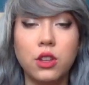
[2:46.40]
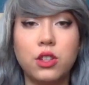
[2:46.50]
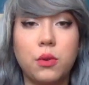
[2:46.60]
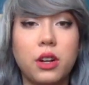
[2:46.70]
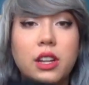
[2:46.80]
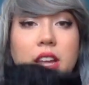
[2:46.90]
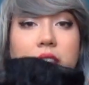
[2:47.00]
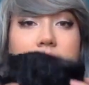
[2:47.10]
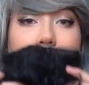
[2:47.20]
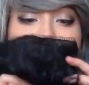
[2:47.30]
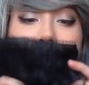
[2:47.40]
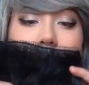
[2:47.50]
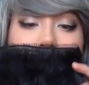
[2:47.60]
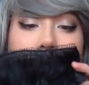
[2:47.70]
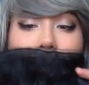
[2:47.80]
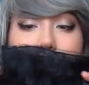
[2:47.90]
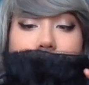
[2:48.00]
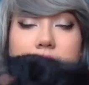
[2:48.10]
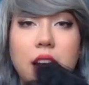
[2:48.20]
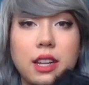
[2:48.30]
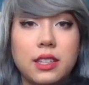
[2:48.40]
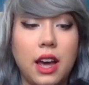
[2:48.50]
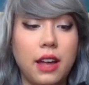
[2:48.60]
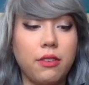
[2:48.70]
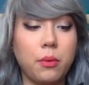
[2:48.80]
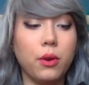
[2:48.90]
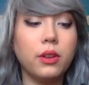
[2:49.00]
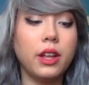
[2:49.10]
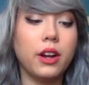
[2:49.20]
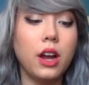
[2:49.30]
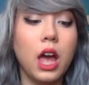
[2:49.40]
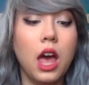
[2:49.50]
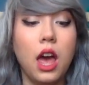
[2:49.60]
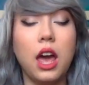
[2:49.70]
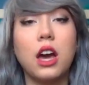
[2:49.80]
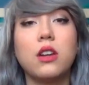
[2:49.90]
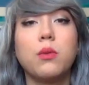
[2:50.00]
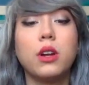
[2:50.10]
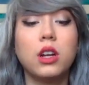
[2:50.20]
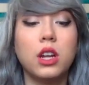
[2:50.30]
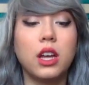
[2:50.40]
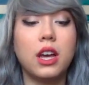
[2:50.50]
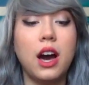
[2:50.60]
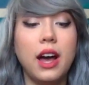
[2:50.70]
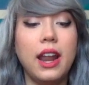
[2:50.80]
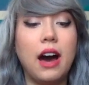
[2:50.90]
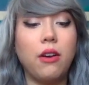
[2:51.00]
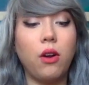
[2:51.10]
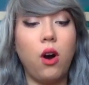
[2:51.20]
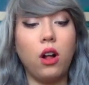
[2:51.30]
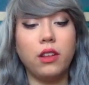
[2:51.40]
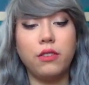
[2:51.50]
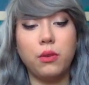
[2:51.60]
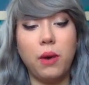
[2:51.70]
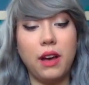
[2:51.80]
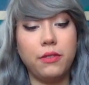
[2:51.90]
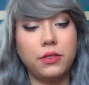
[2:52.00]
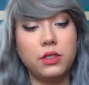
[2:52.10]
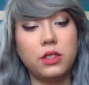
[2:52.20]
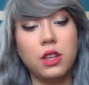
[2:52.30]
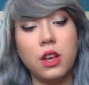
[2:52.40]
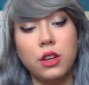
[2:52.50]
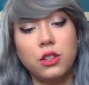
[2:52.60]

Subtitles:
So we're gonna take this piece that we set aside from earlier, and we're gonna cut out all of the wefts.